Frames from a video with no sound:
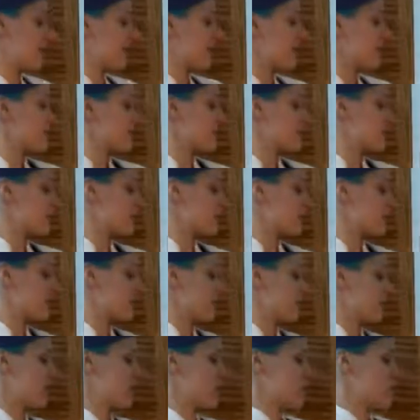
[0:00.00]
next
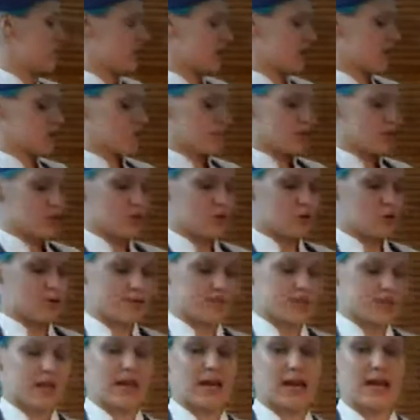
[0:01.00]
ingredient we're going to be
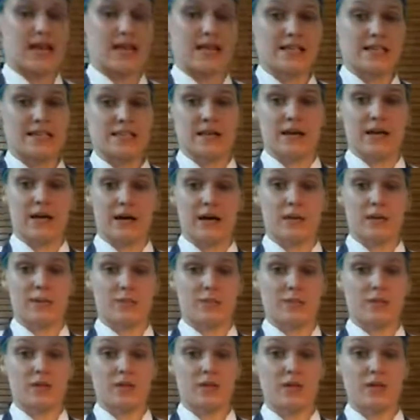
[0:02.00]
using is
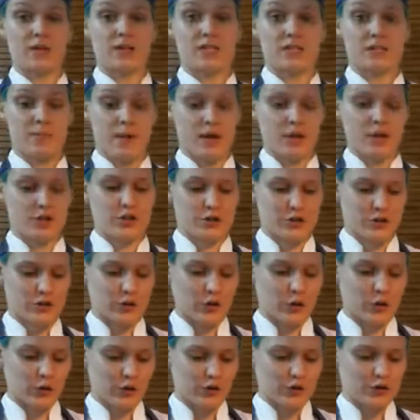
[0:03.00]
special
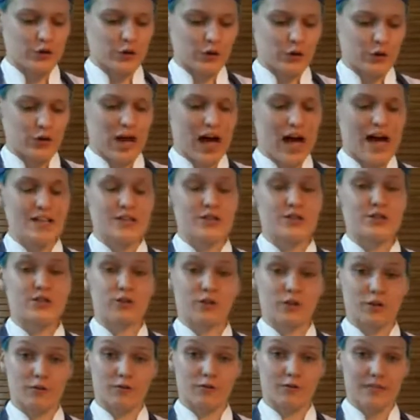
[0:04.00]
salt. So it has
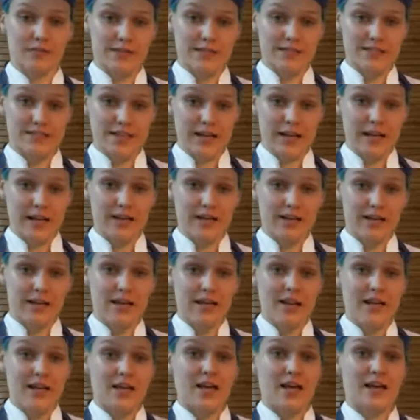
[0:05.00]
sulfur inside.
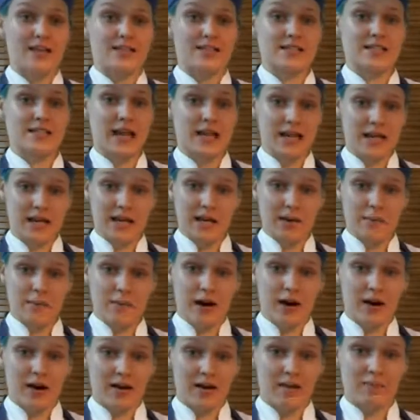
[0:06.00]
It's
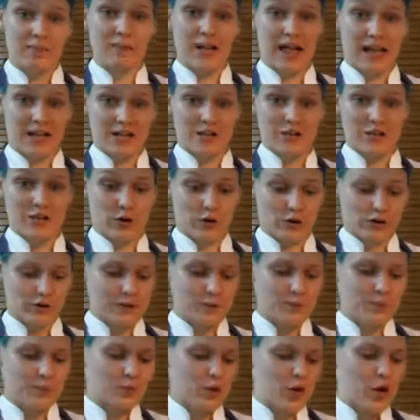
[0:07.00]
Calamari black
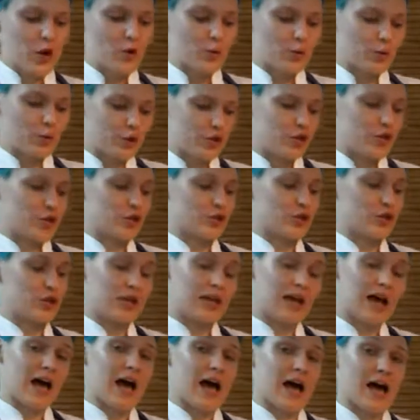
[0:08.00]
salt, which you can
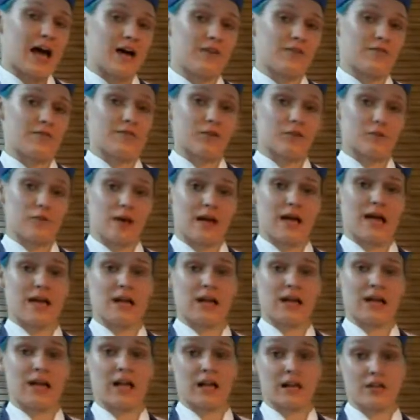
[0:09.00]
have from
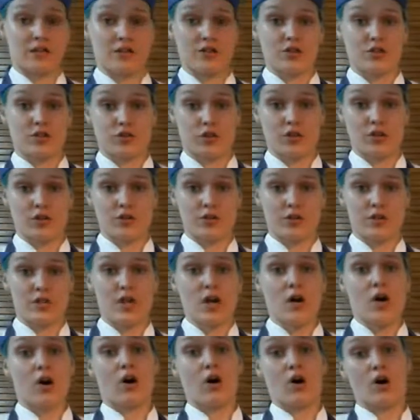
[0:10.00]
any health stores
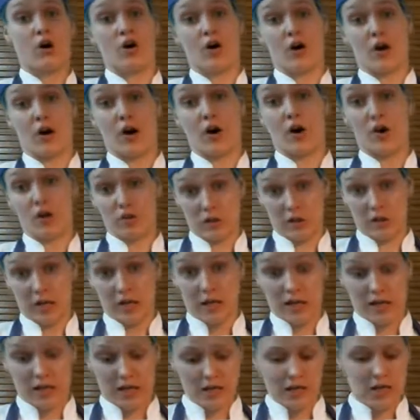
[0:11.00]
or
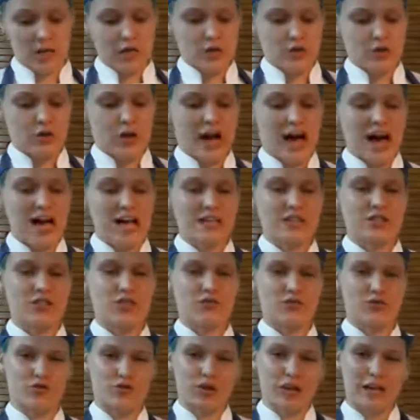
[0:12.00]
online. So it has
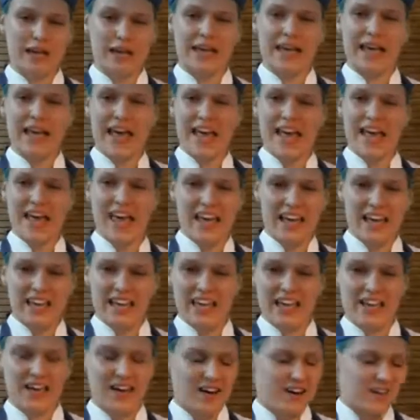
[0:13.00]
really
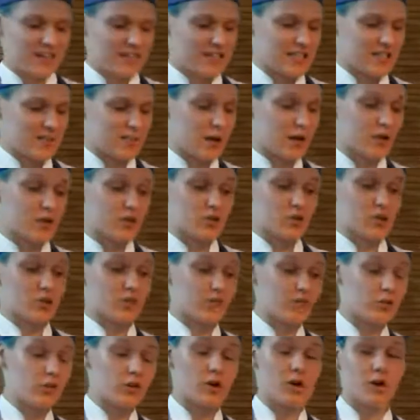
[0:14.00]
eggy kind of smell. So
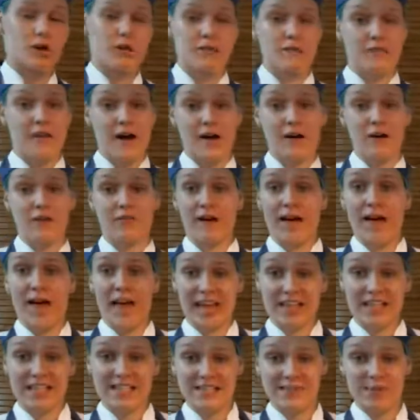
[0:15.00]
if you're not a fan of
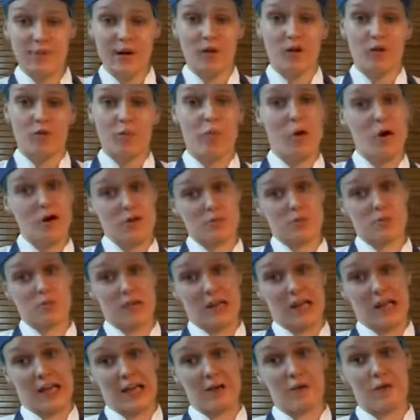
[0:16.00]
egg smell,
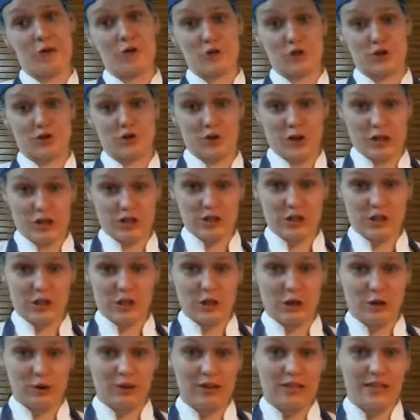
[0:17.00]
possibly you should
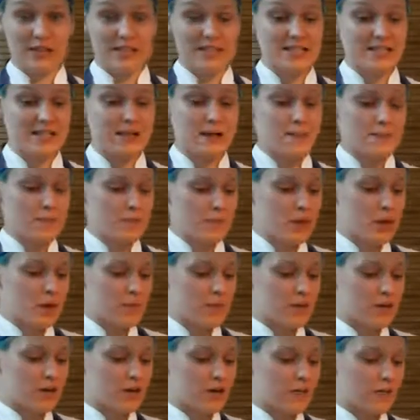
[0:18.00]
exclude this.
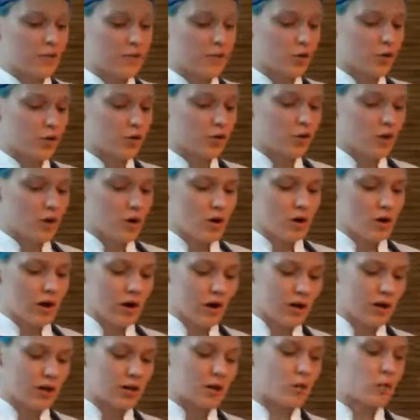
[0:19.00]
But if you
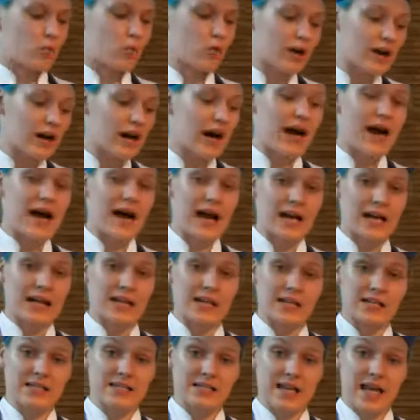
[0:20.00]
kind of want to add
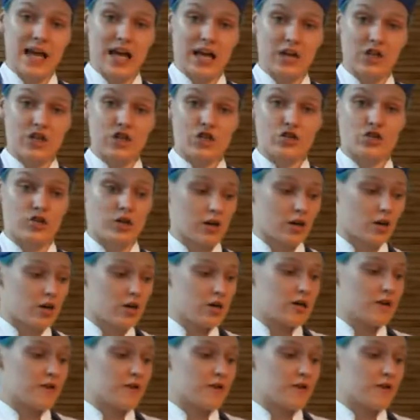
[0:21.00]
this extra